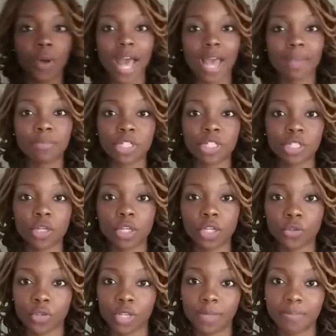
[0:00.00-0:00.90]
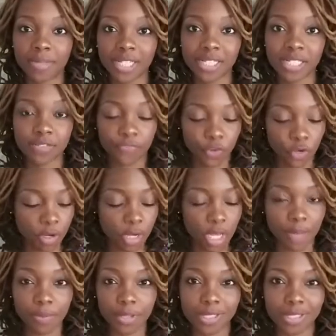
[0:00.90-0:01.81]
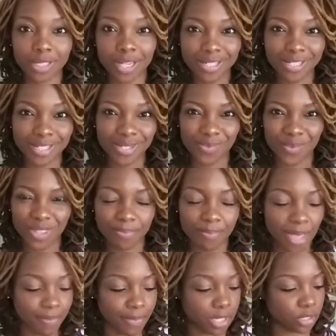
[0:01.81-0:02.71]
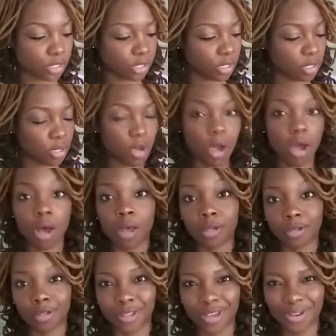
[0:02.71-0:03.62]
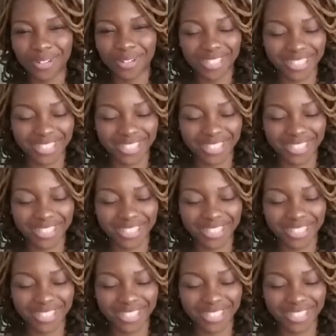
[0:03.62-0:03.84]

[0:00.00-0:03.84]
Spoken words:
I'm just going to cream this for a couple of seconds with my mixer on low.